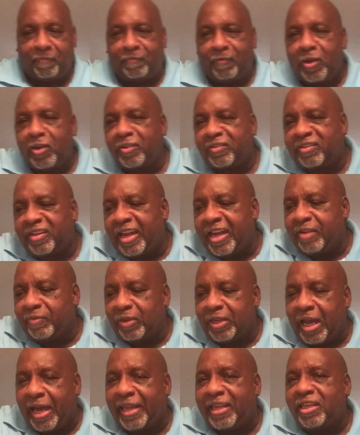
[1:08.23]
First thing
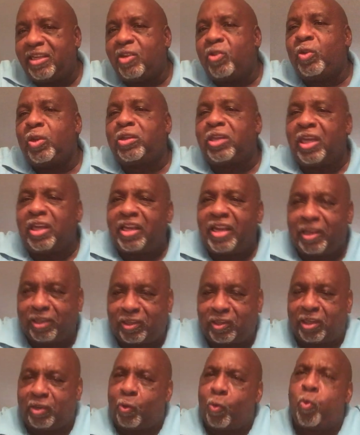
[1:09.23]
we got to do
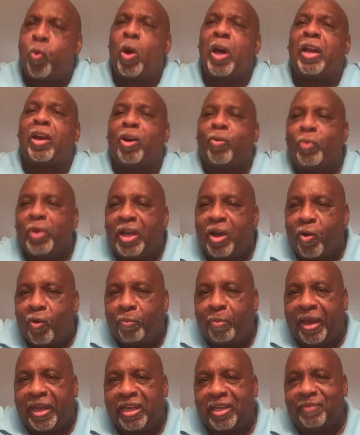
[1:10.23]
is, what are we going
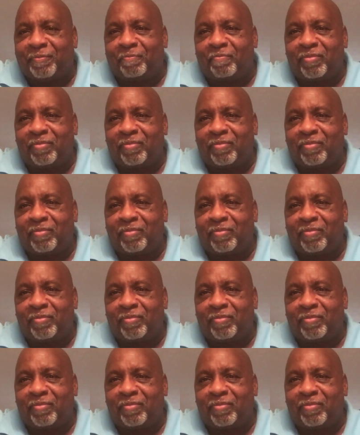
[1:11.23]
to make?